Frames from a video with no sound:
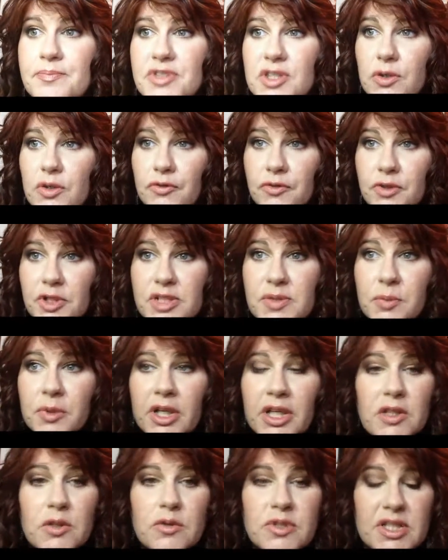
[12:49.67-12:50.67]
So the first one
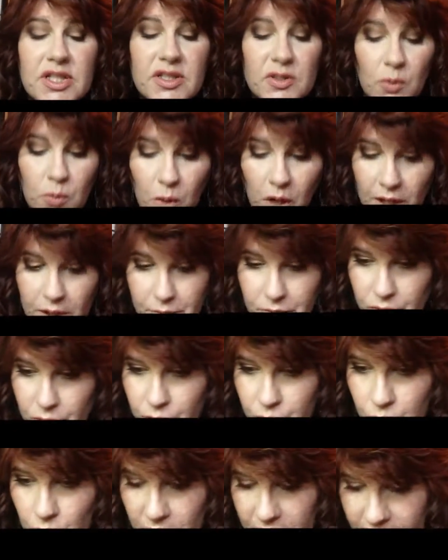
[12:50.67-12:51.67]
I use is a
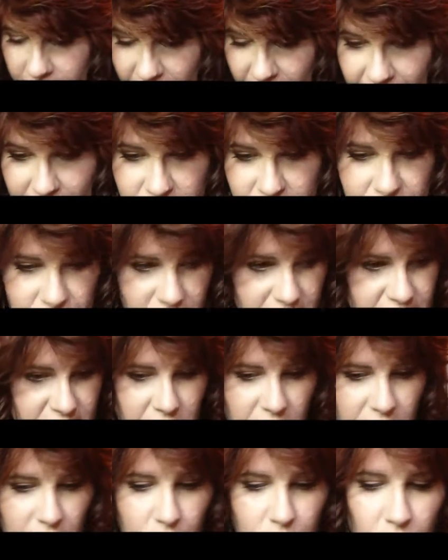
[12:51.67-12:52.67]
waterproof one, and that is just
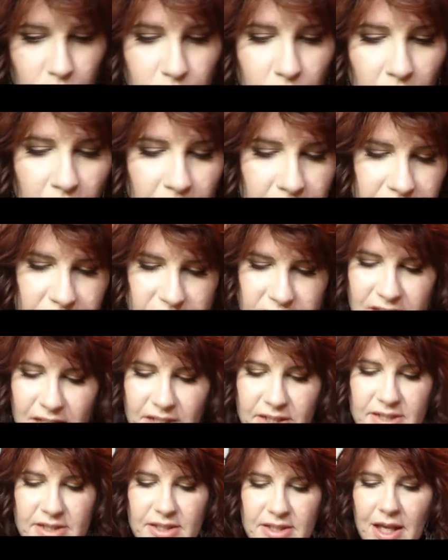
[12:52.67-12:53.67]
the
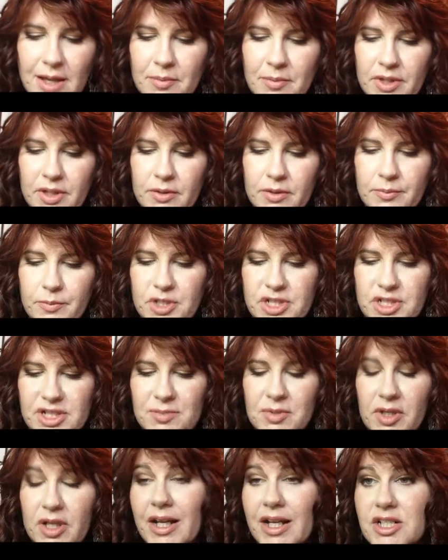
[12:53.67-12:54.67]
telescopic, which I'm
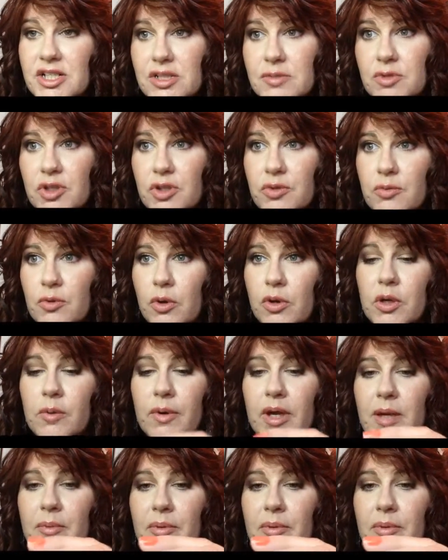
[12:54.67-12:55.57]
going to actually be throwing away